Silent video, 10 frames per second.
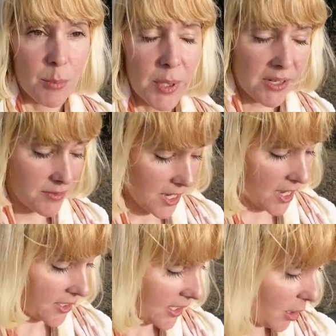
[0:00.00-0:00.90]
But I've
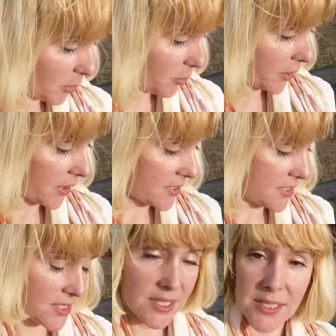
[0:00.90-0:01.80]
got a couple
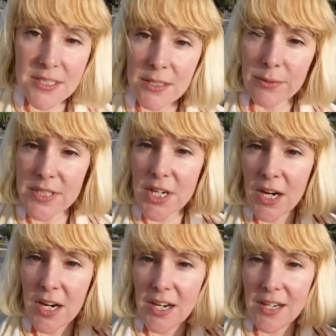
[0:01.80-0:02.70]
books to
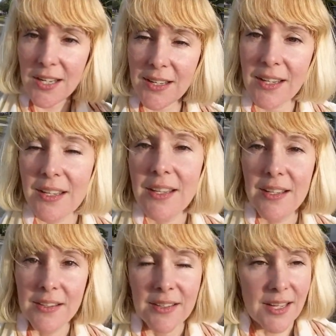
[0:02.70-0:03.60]
return,
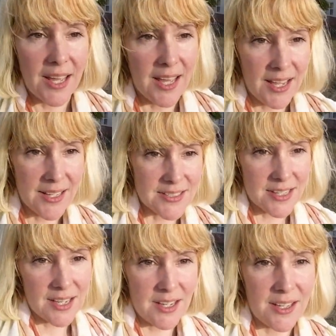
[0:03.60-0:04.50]
and
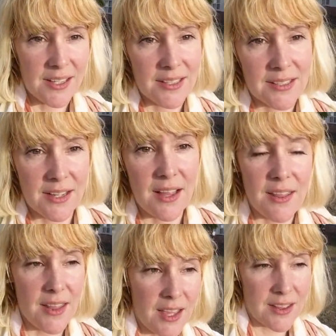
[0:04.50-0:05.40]
I
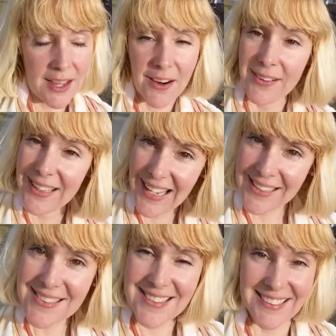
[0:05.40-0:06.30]
think they are
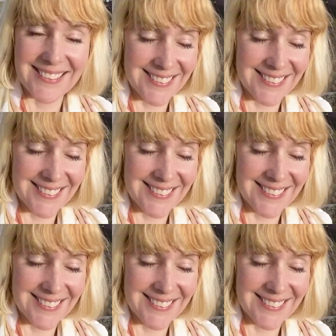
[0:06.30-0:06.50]
late.